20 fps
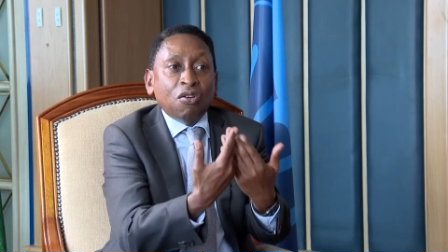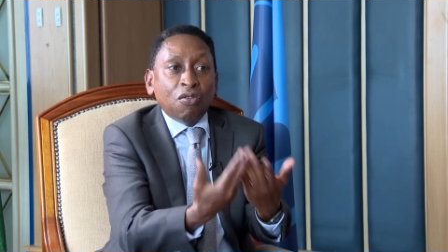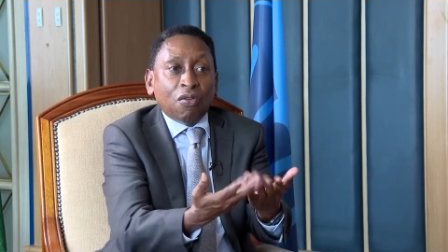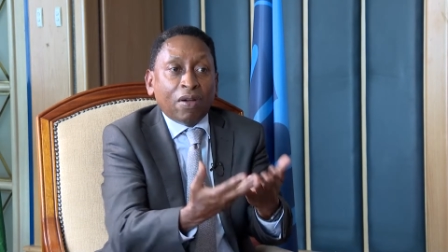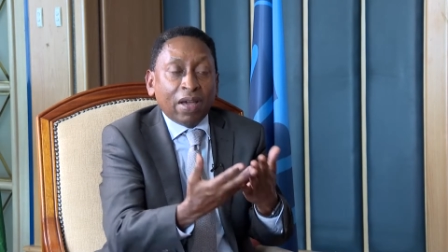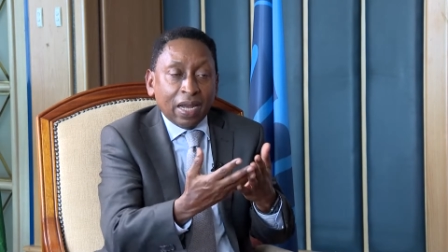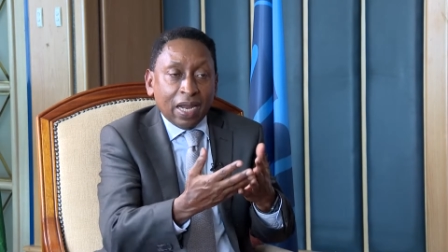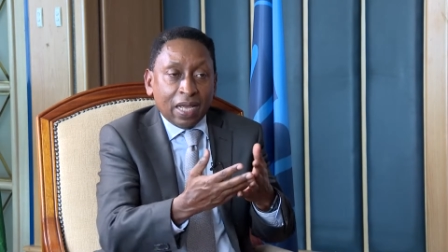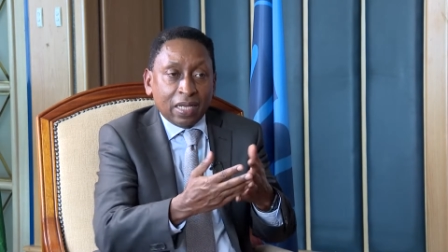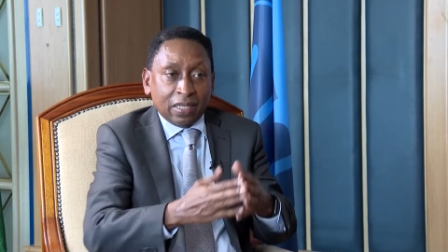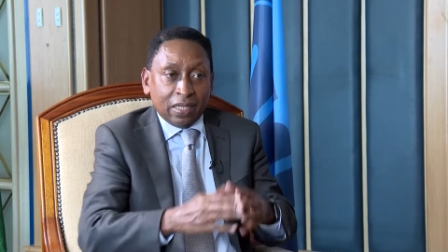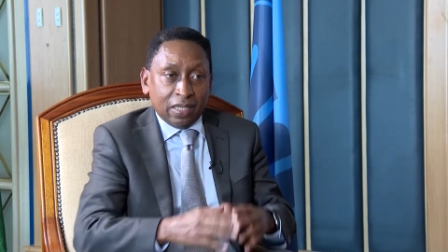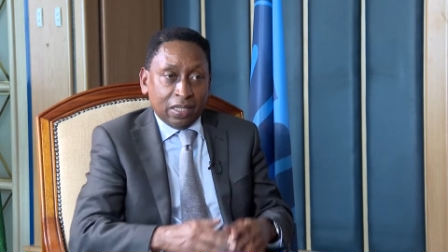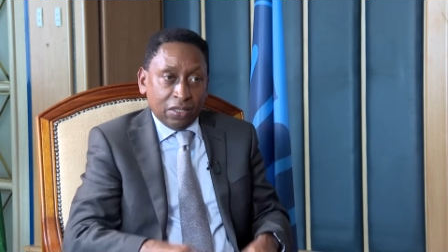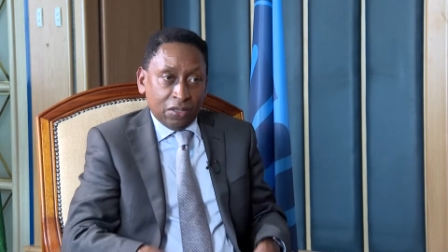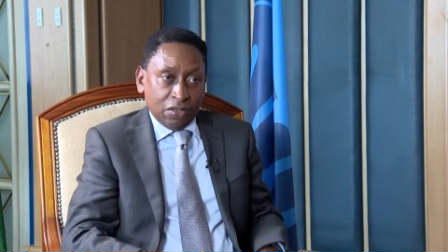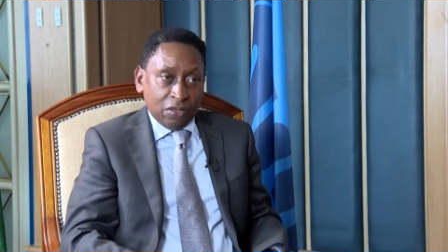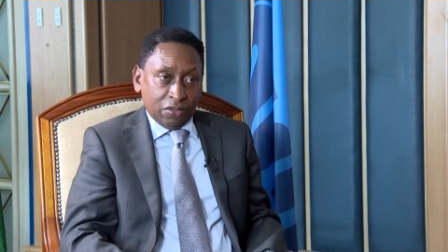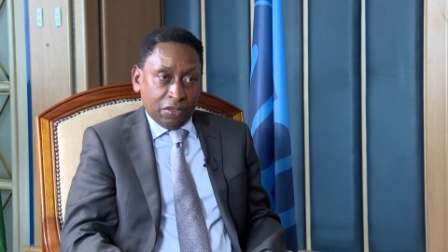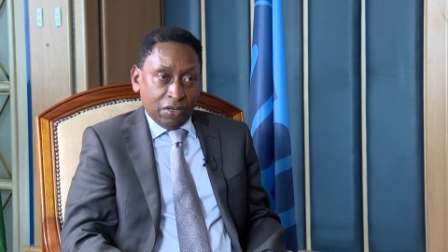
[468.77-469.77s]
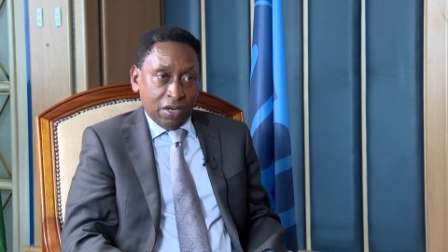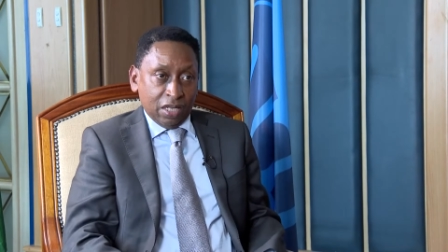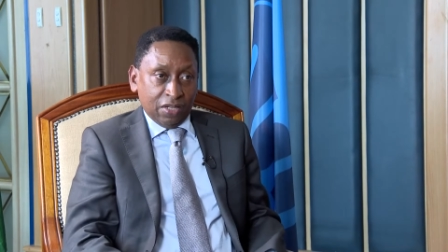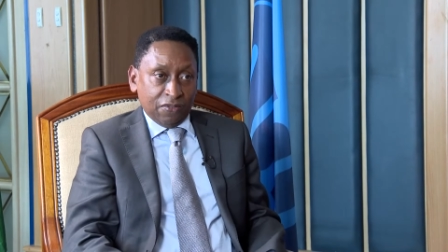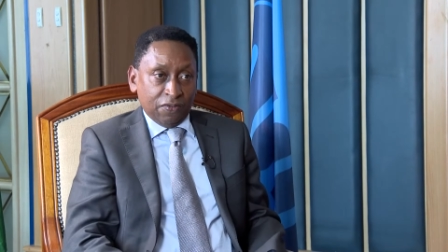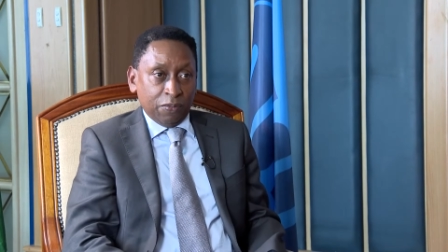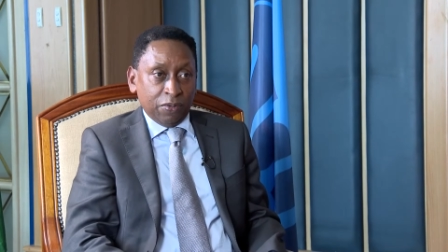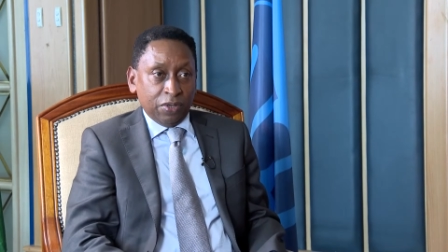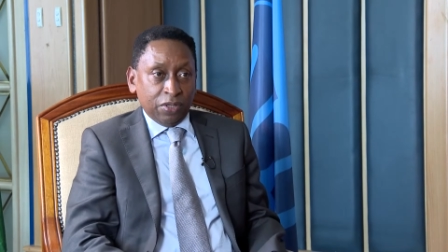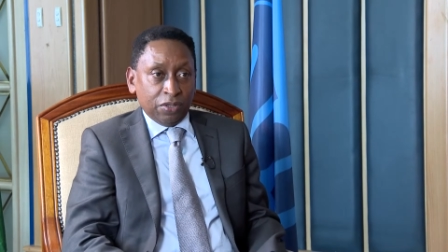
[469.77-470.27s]
organizational
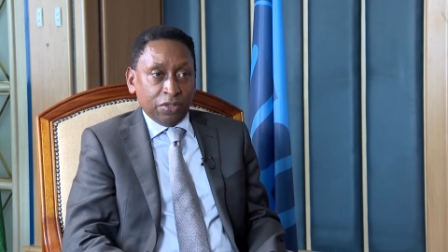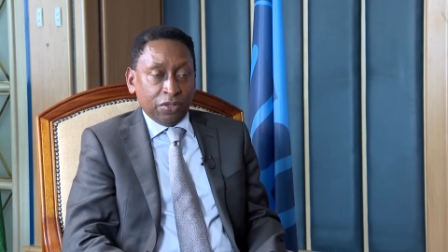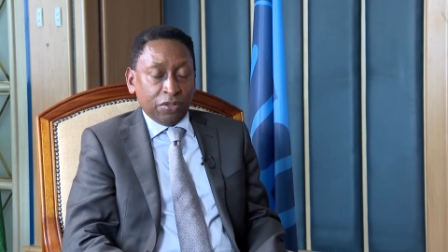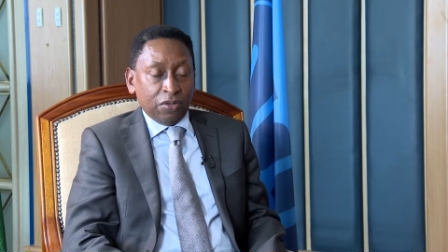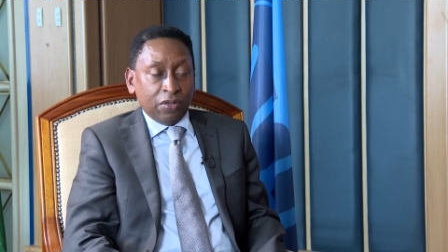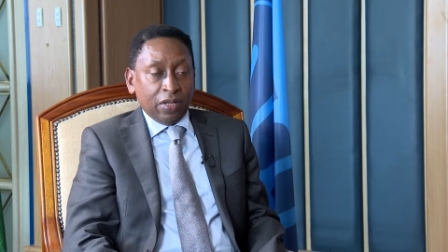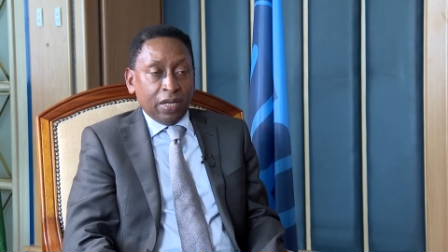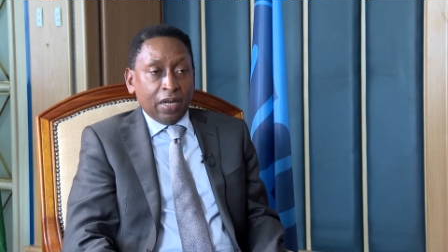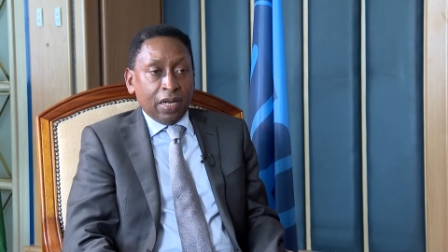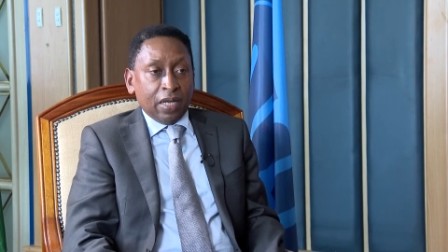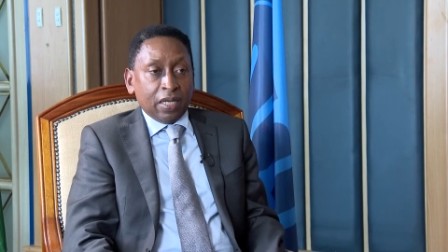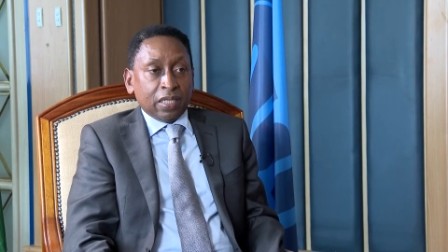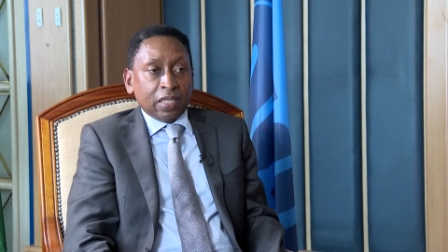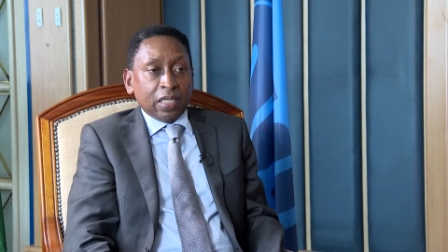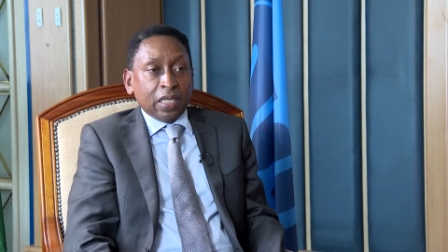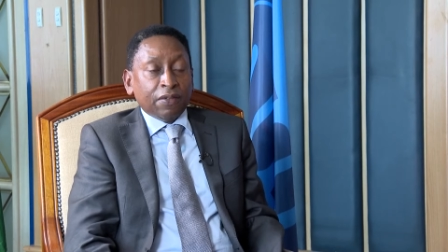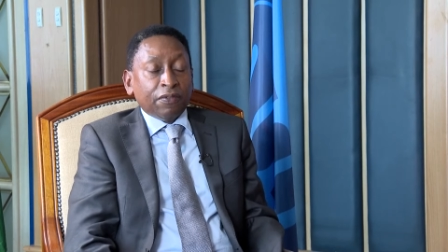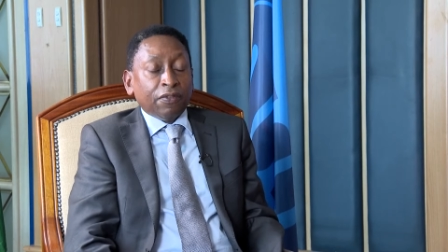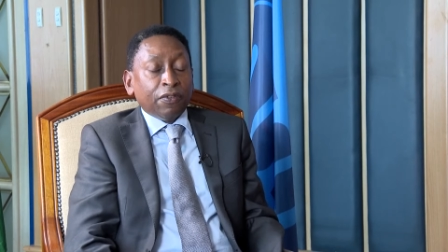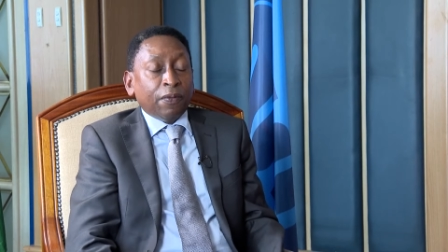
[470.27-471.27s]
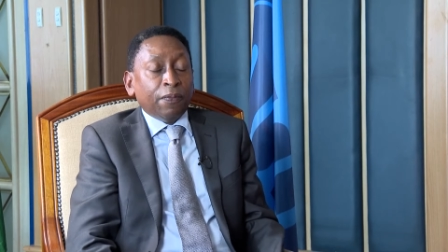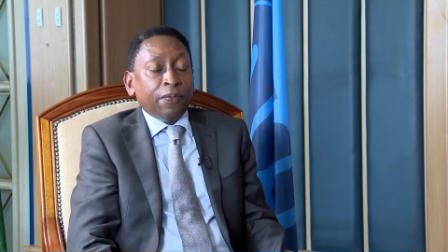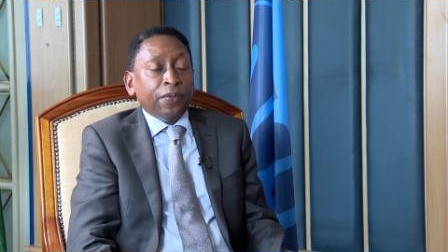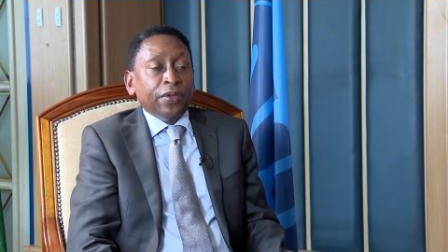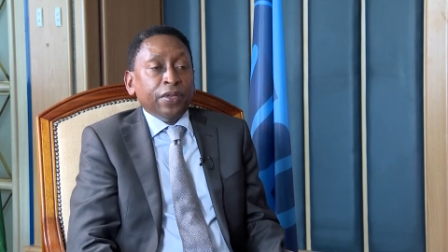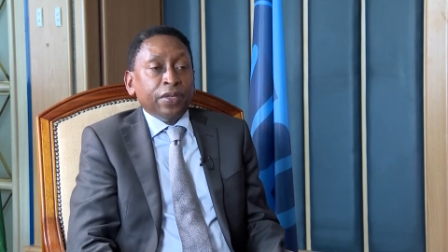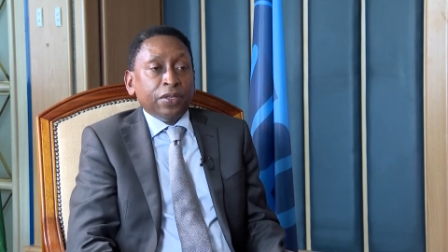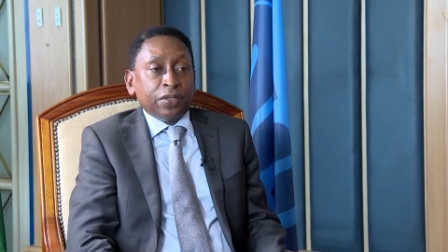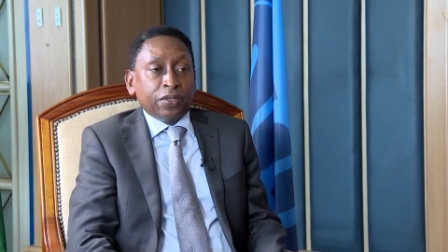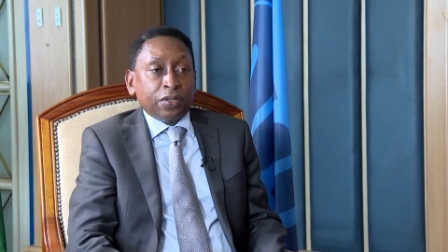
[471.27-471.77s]
transformation to the next level.
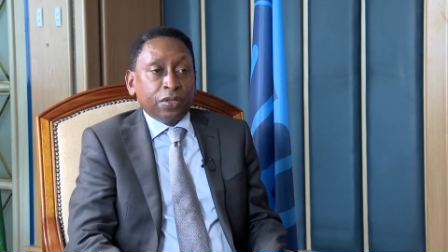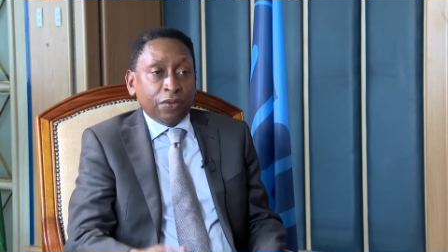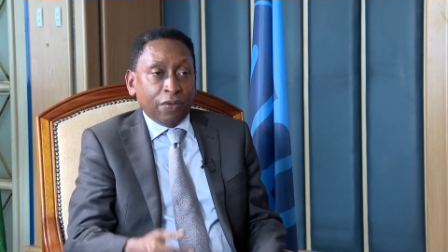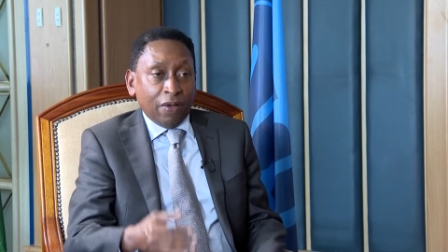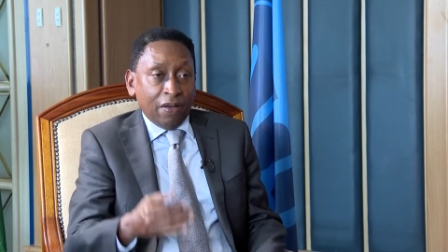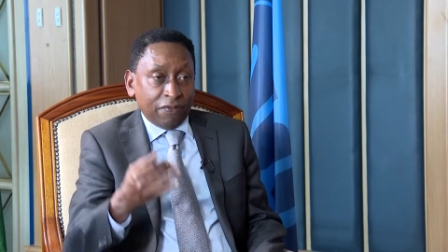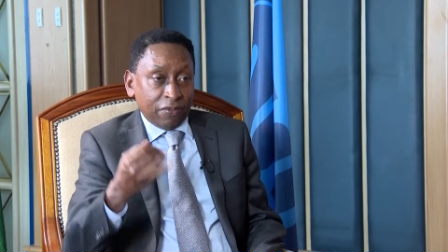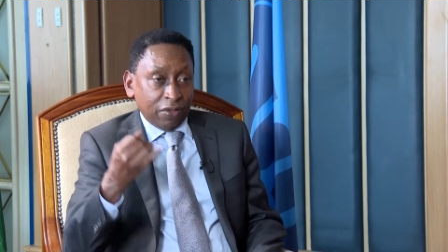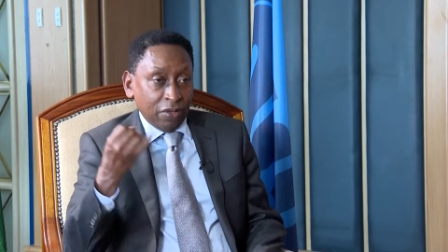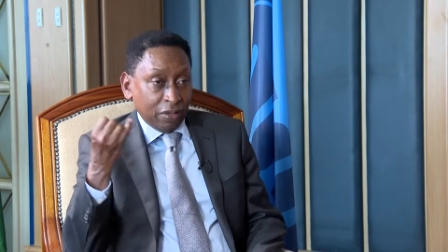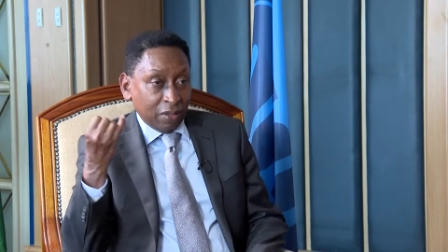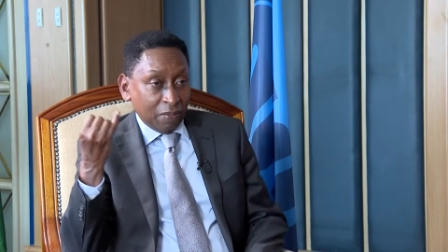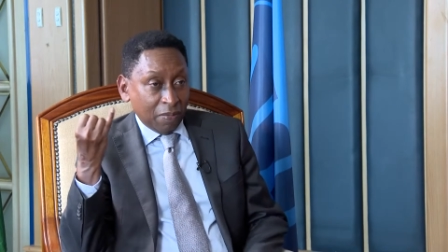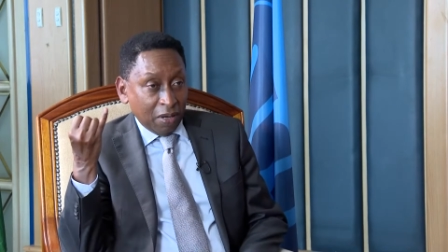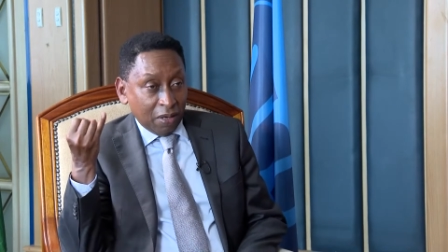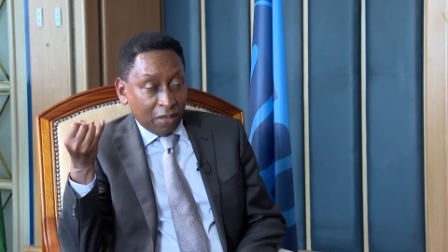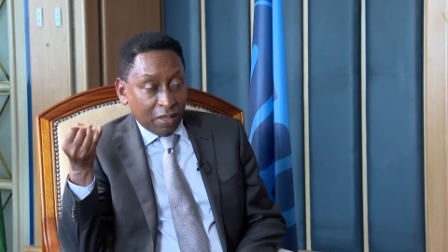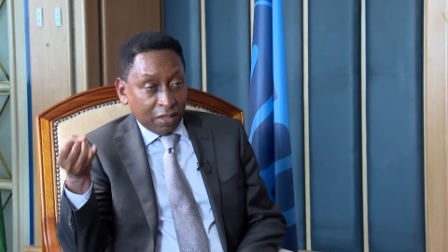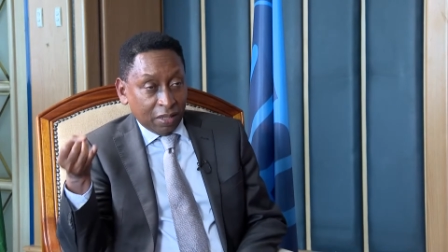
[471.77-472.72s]
So I've talked about